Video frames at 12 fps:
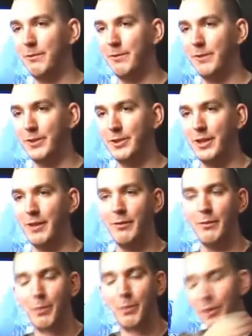and they're running by, and
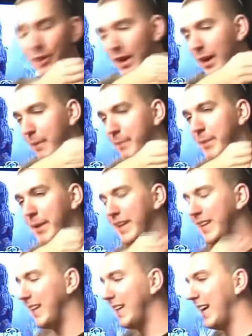I'm picking them off, and
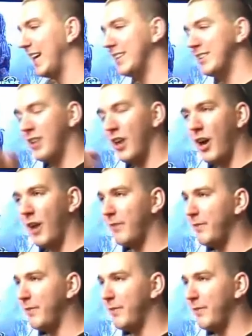I'm like, how are these